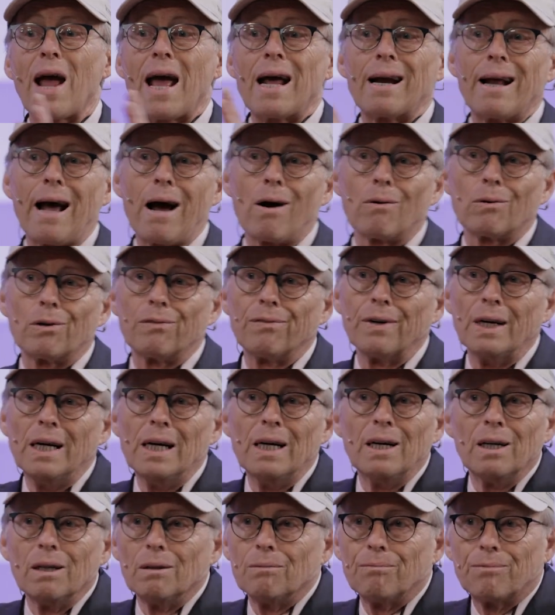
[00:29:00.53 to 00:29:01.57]
ran out of
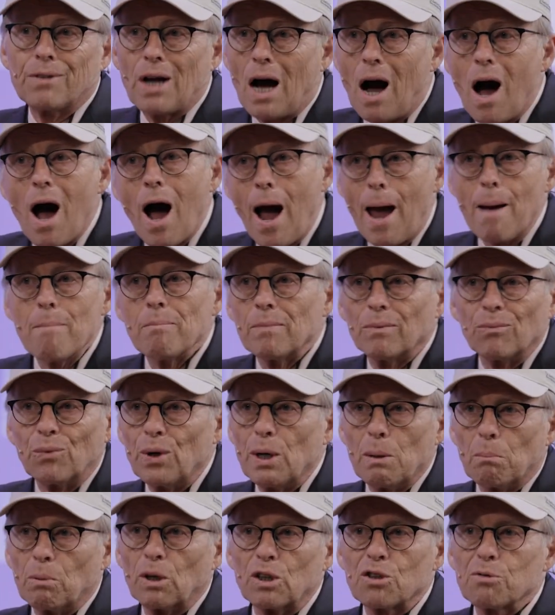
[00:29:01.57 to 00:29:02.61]
time,
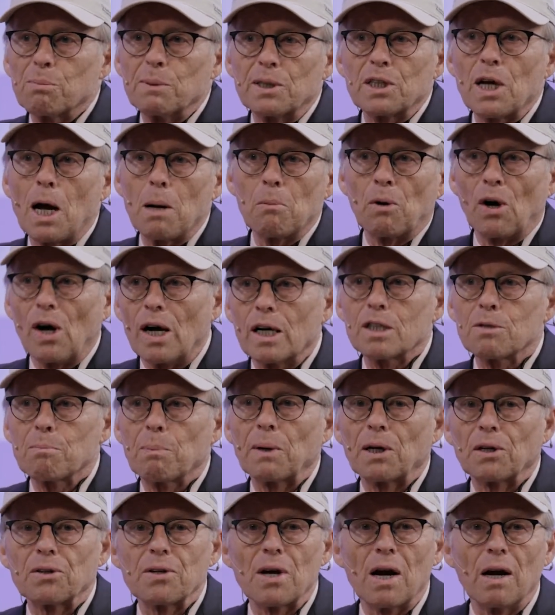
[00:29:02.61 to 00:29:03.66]
reimbursement time or
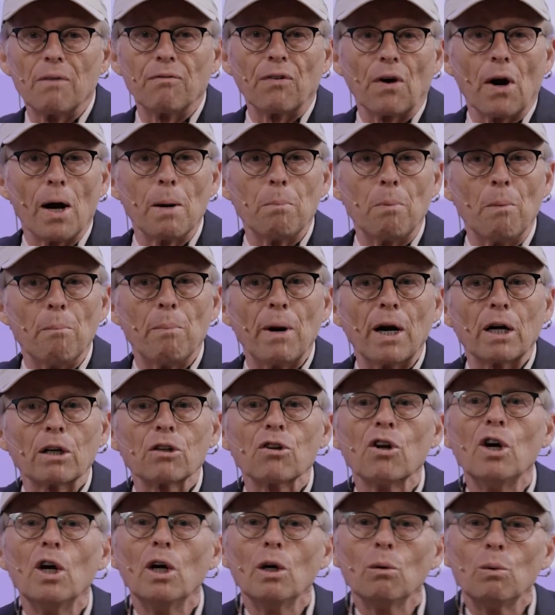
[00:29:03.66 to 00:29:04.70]
hospital time for
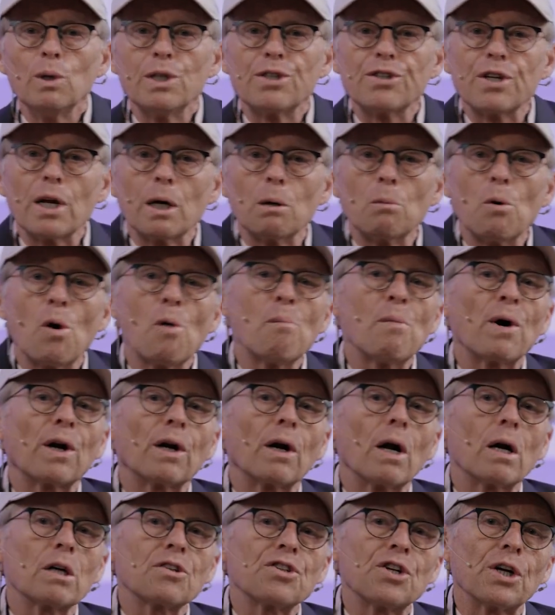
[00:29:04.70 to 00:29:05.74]
hyperbarics. We'd send them home on
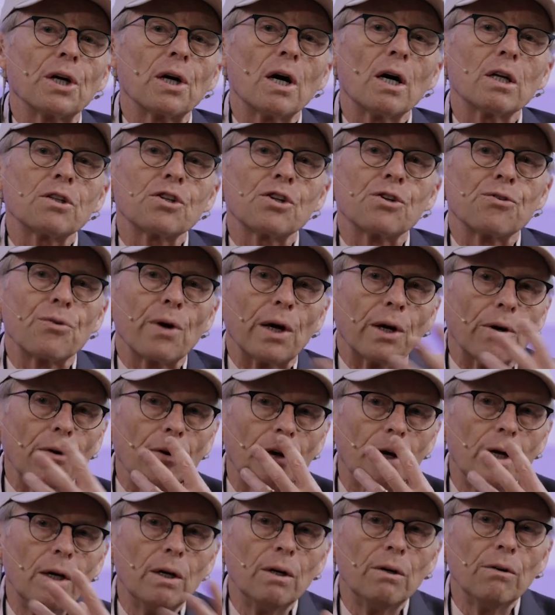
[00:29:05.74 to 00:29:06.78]
an oxygen concentrator,
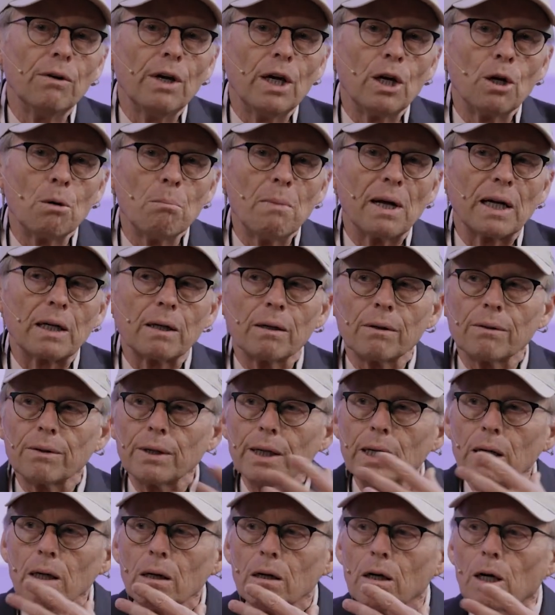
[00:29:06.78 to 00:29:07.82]

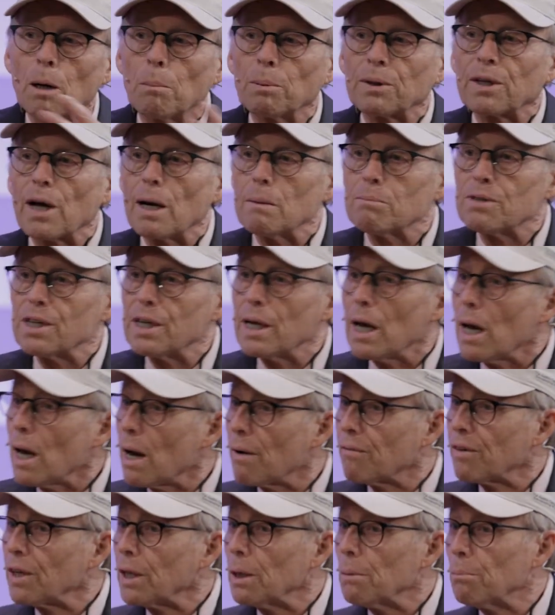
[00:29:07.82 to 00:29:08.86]
intermittently, a couple times a day,
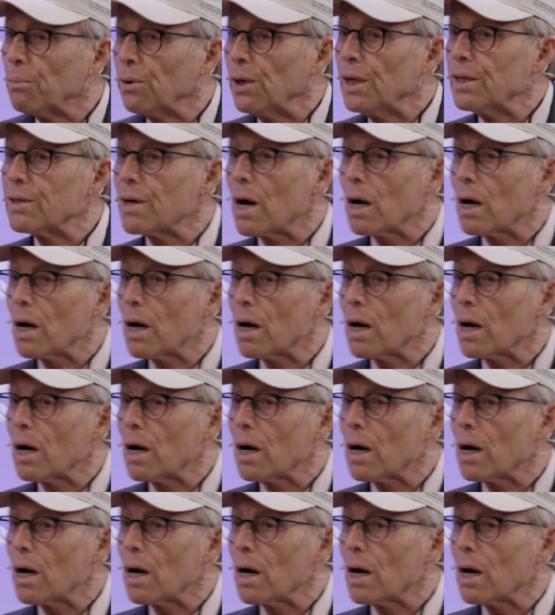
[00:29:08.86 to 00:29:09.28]
having them breathe